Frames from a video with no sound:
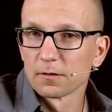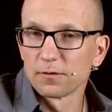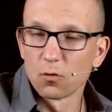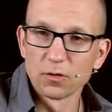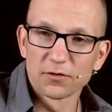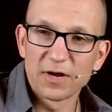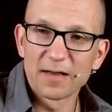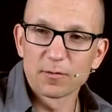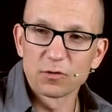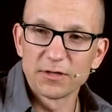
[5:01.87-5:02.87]
So the only
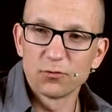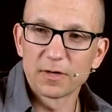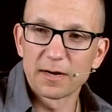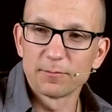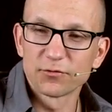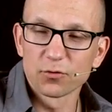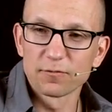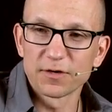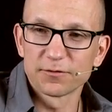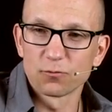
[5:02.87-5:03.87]
time I really do, I'm sort
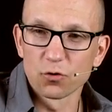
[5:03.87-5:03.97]
of just